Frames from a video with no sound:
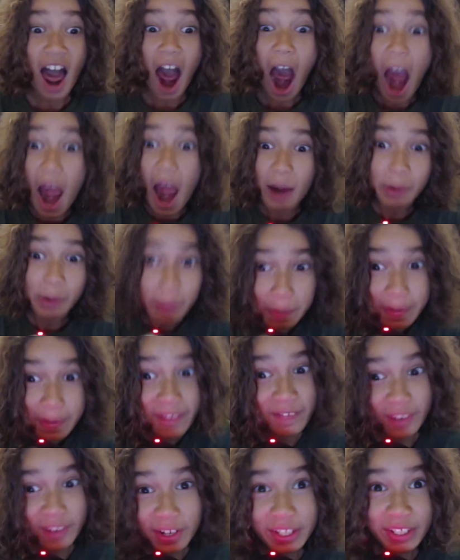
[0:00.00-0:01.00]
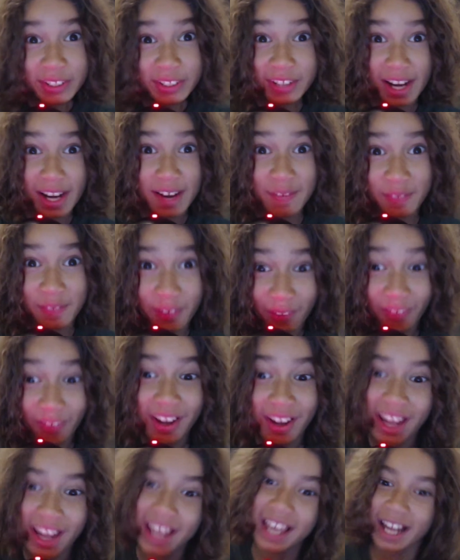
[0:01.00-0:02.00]
I would be very grateful.
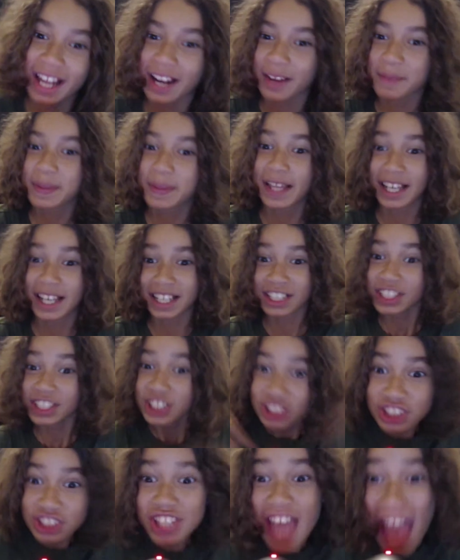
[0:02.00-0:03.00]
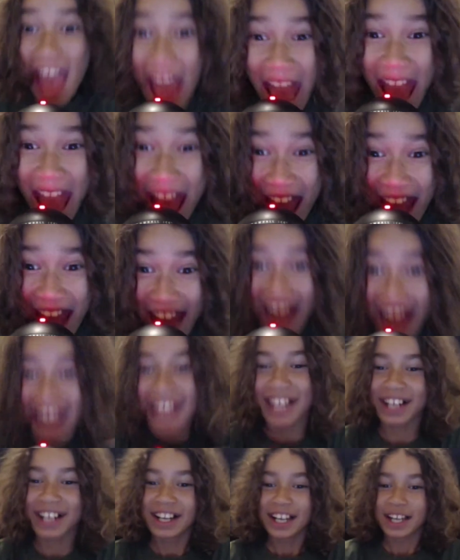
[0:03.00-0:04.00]
And I'd be like,
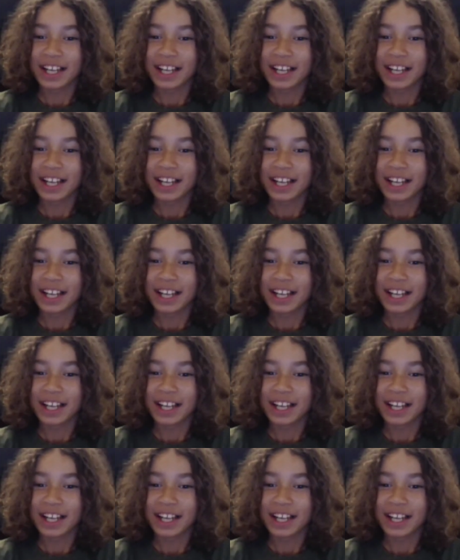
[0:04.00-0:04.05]
yay!